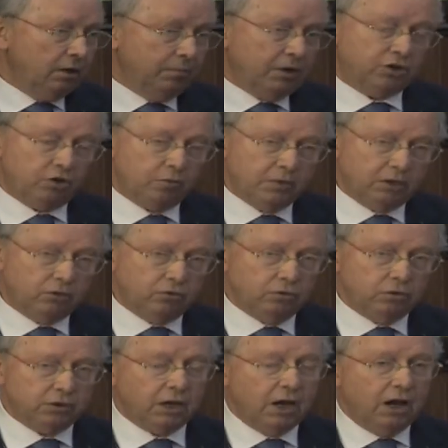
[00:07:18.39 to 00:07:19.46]
Measurement
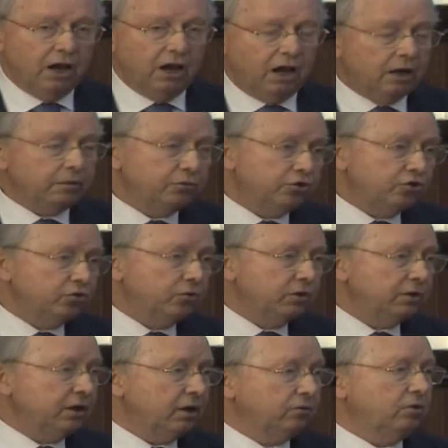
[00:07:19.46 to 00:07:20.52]
tools. I'm
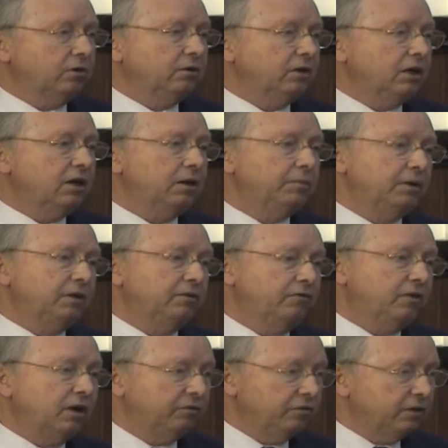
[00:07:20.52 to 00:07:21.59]
sure that on coming
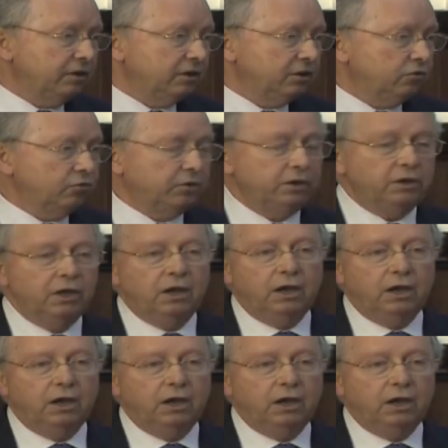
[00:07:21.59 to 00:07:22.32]
five years, we